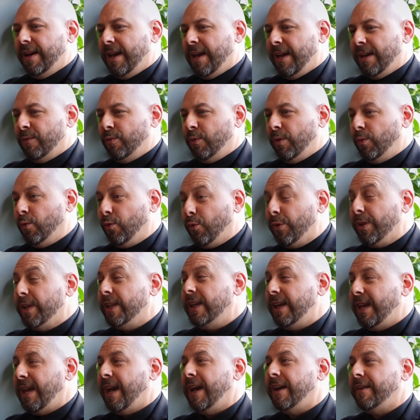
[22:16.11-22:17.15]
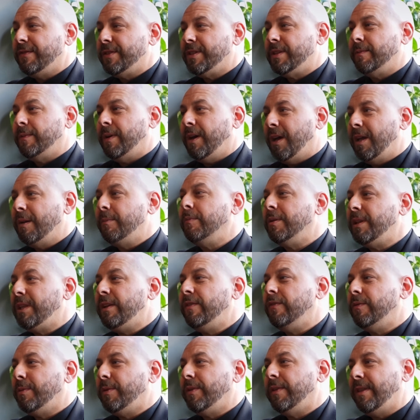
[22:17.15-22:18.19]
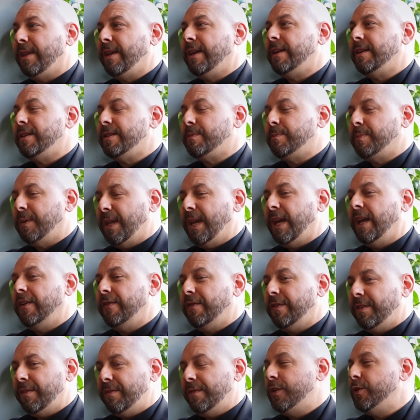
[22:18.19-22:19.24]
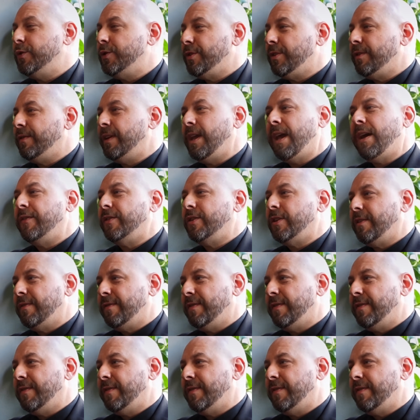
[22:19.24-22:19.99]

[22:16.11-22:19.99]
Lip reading: And we really have some unbelievable things planned for the future of the Avatar